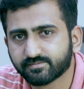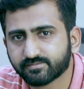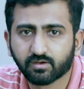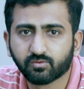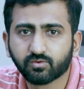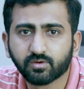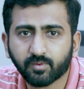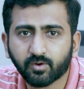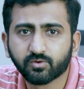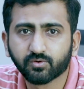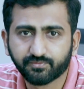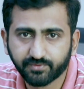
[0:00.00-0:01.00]
A good
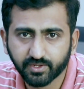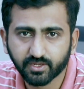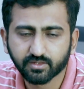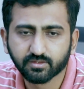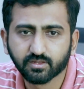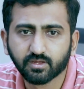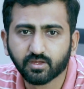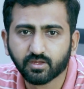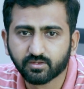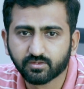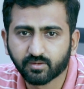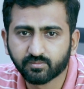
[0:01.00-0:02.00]
amount of days.
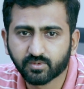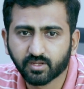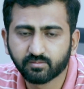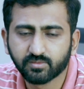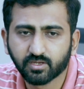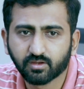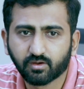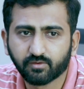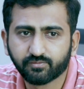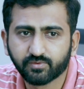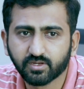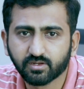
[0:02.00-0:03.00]
Sometimes they are
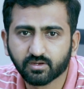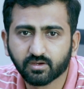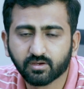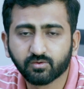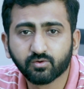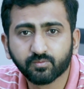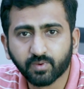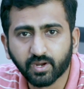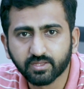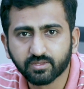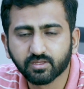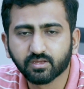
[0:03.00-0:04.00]
offering good
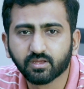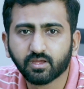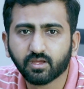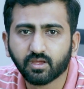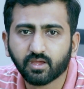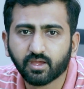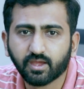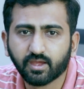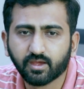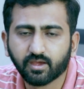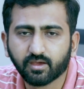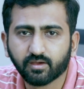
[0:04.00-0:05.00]
pricing.
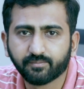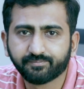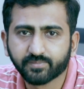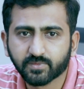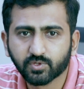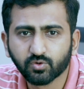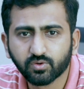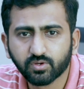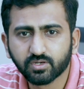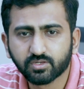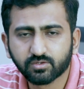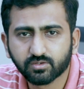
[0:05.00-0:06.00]
So
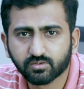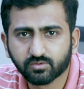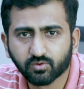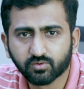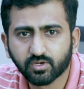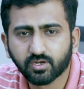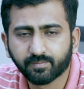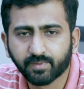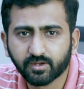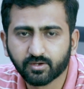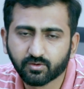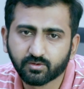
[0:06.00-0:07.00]
it's totally
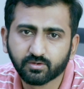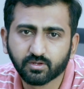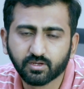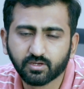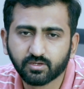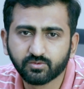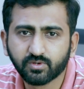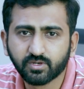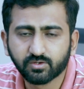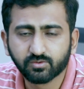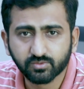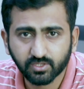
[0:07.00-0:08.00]
depend on you
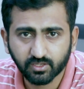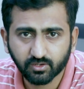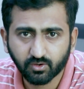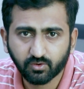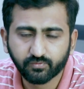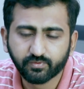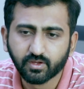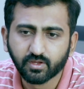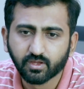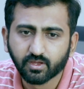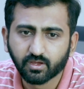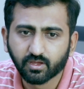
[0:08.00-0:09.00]
need to think of.
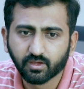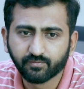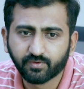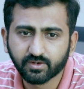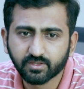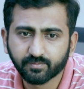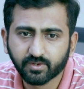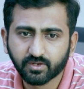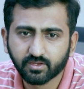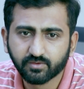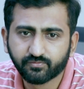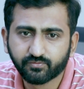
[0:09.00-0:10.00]
For
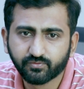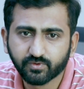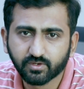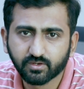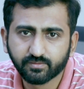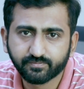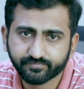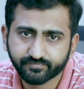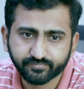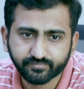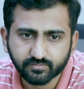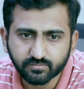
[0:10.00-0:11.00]
example, if
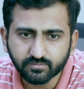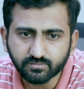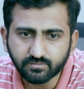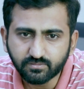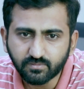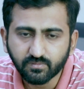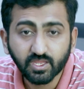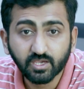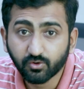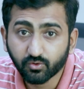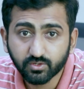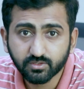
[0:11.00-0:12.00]

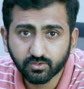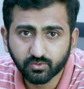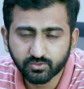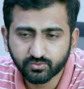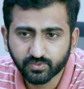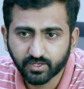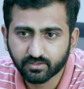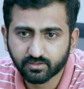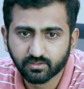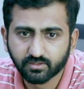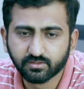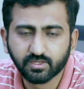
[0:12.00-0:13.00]
Heroku is a good
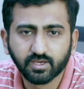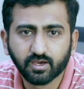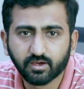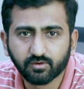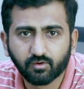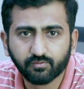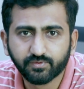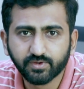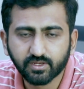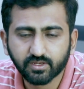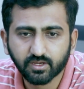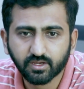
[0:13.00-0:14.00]
choice, they are
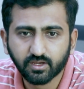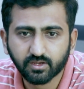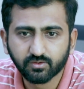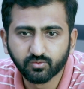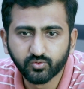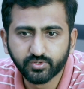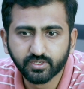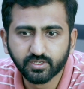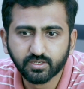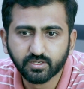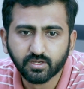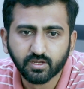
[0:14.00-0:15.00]
offering
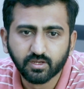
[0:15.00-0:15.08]
good